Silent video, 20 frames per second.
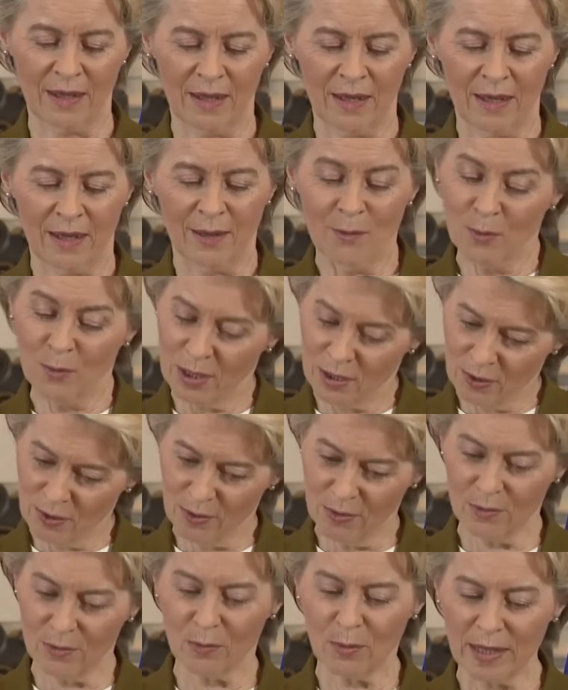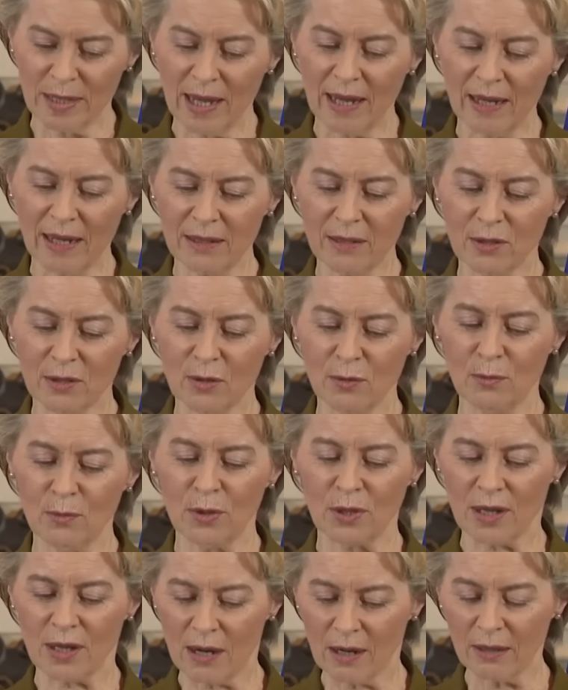der Leyen, the European Commission President,
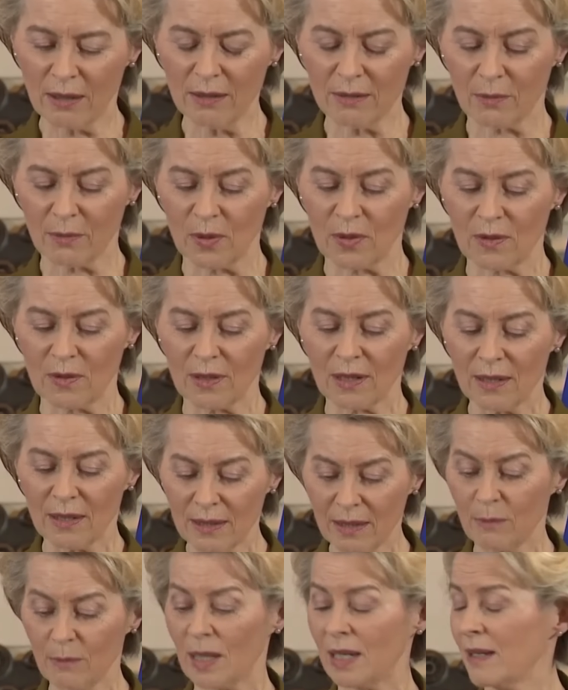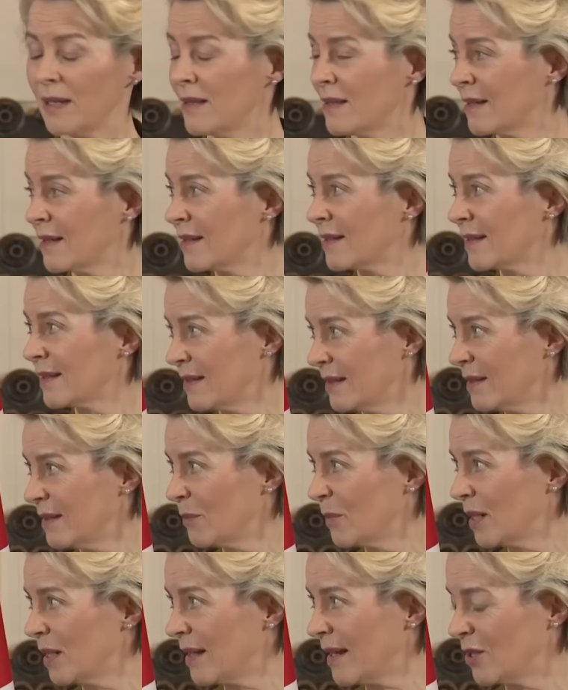was at pains to stress that the European
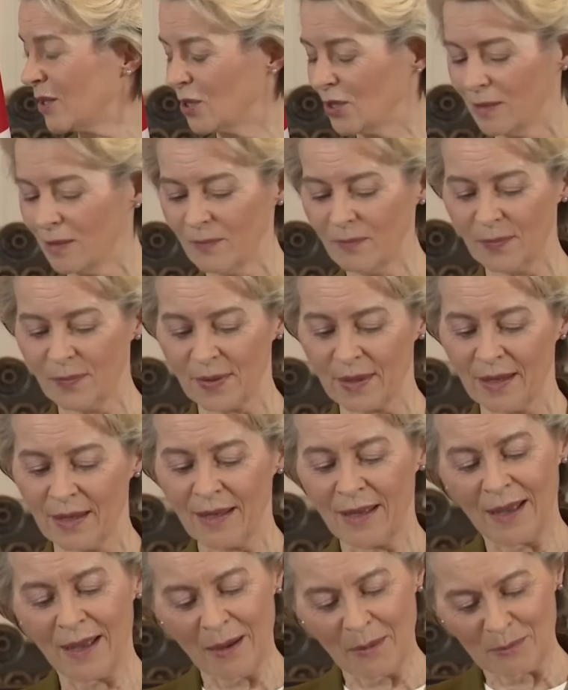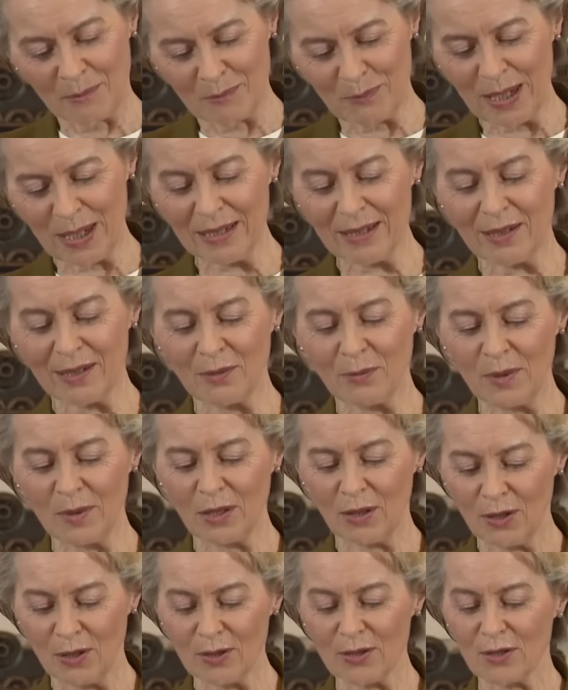Court of Justice will remain the
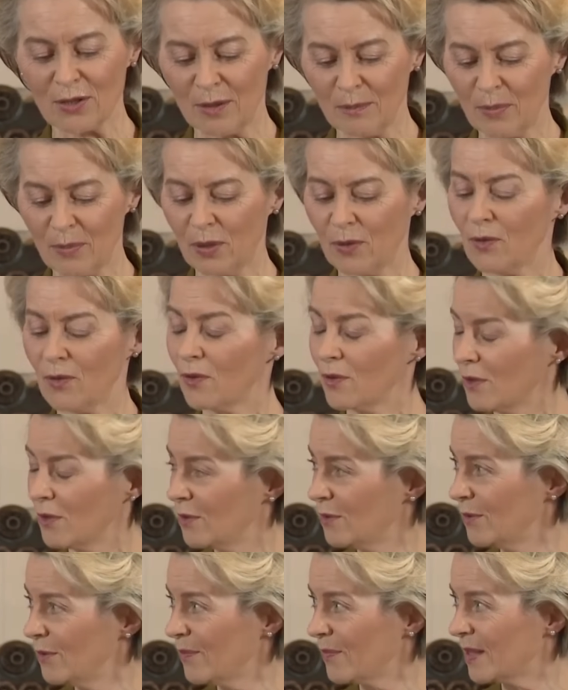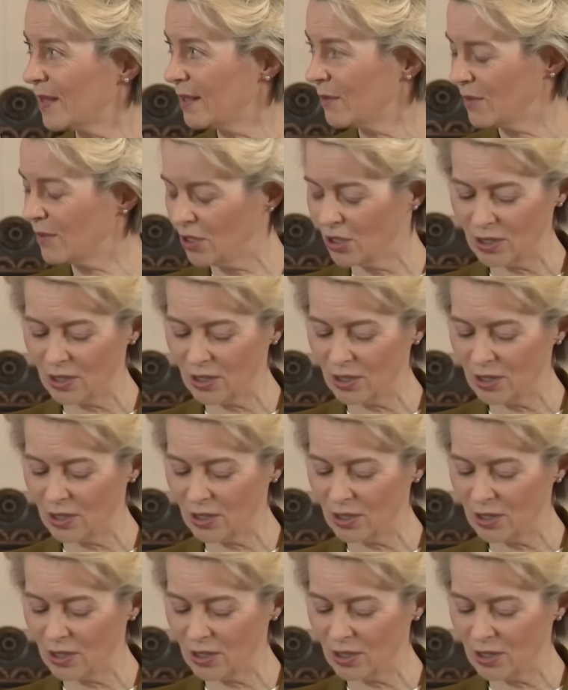final arbiter of EU law.